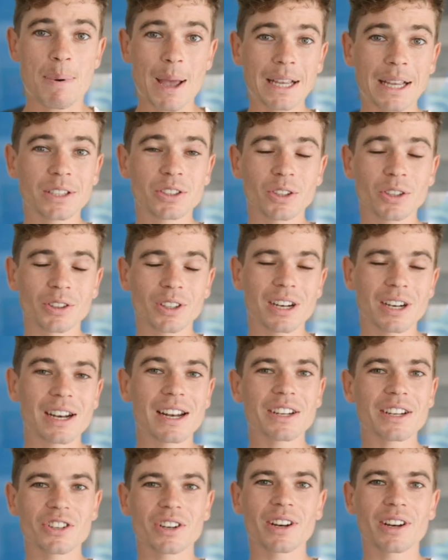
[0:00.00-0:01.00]
based on the
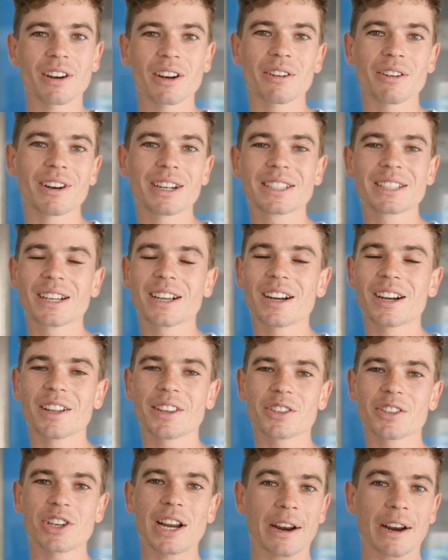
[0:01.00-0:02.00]
legendary racing
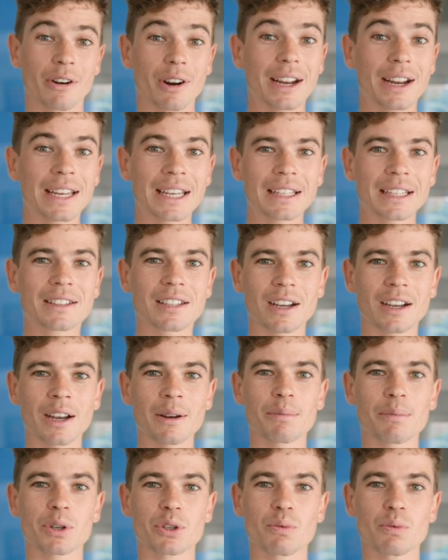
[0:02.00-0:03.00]
car, the Jaguar
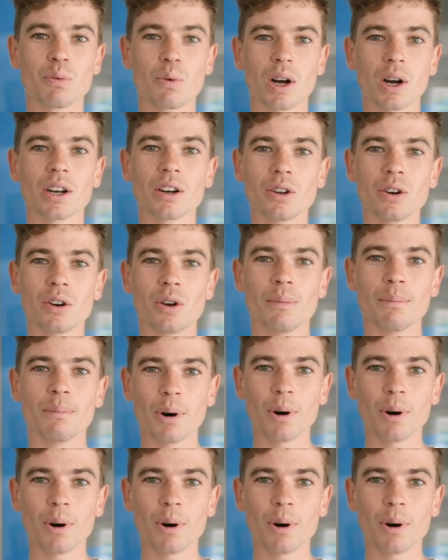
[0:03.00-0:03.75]
E-Type, which won Le